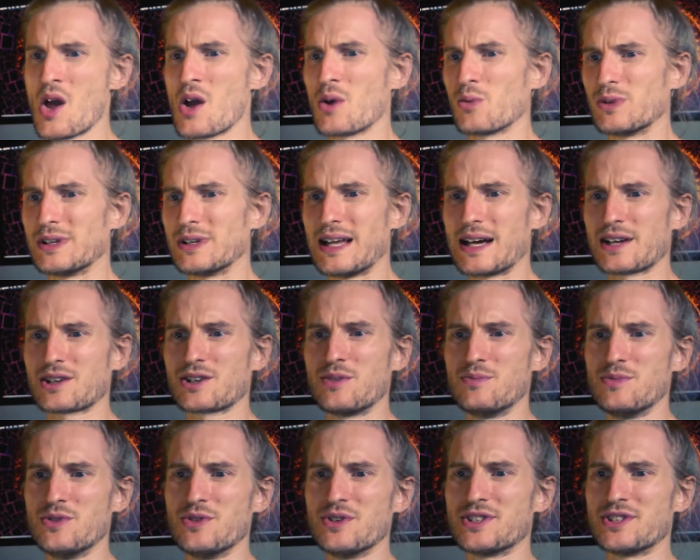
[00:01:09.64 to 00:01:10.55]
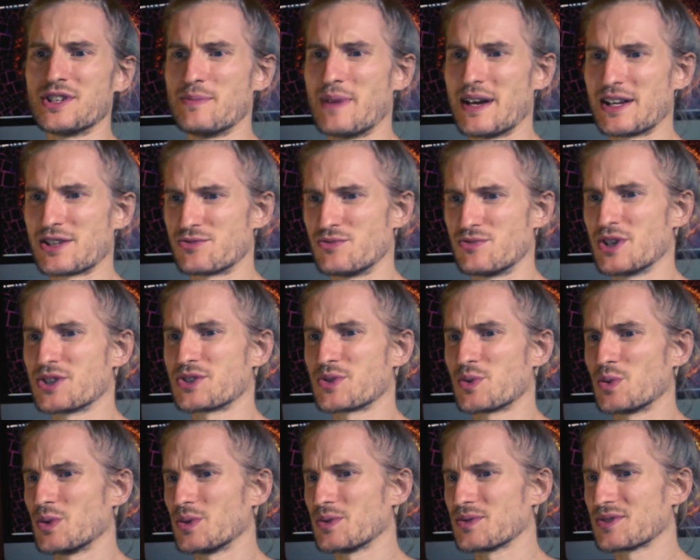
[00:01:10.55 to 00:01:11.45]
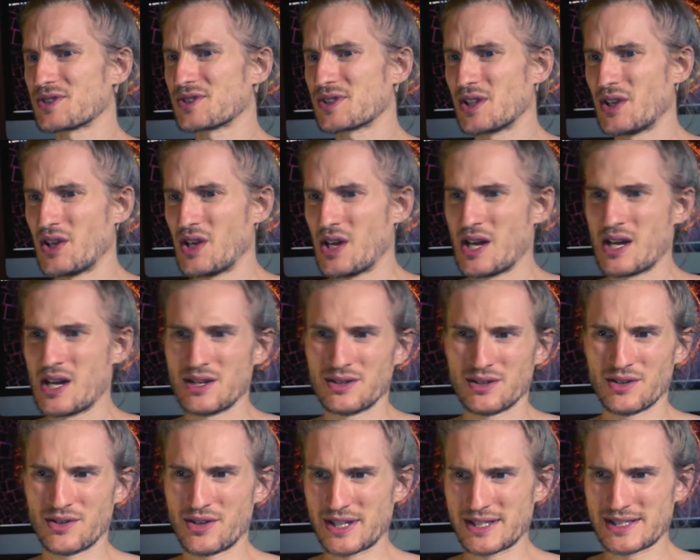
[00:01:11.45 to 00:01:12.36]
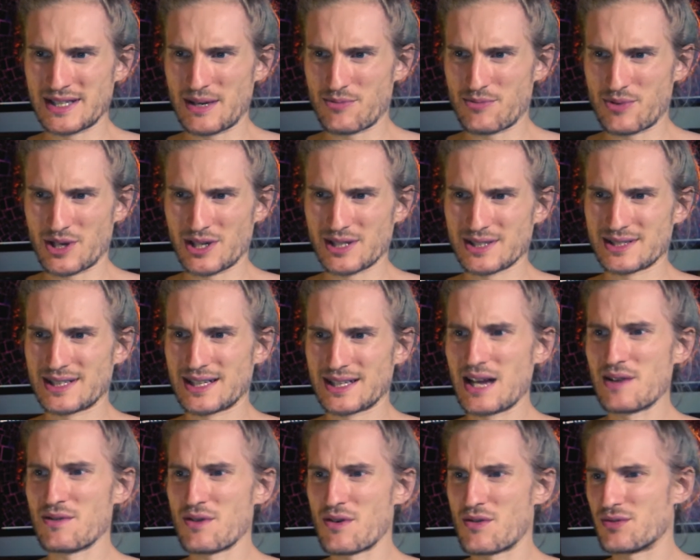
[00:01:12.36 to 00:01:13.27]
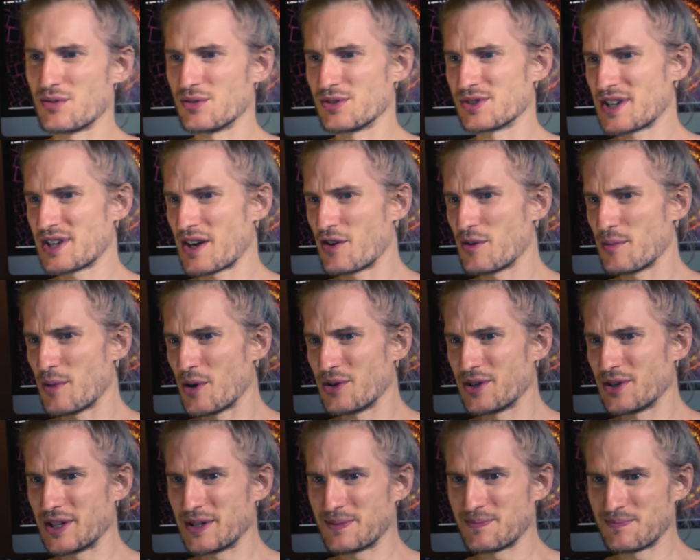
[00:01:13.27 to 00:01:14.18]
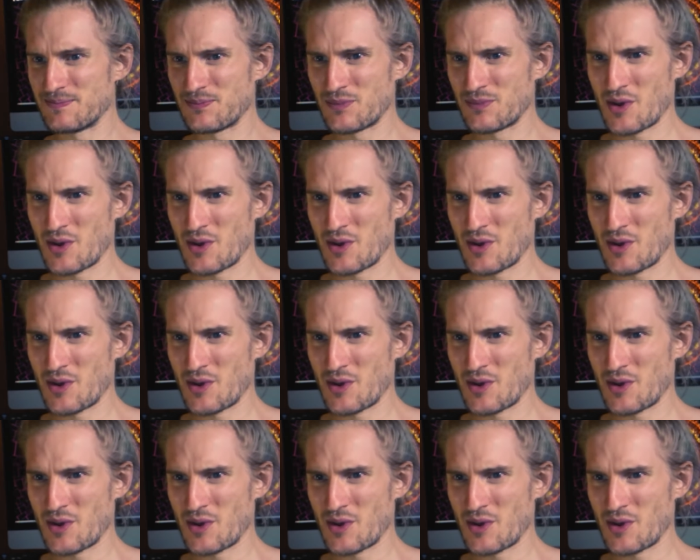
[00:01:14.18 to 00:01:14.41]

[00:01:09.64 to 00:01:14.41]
We lack community-based rituals, the things that bring us together through ceremony.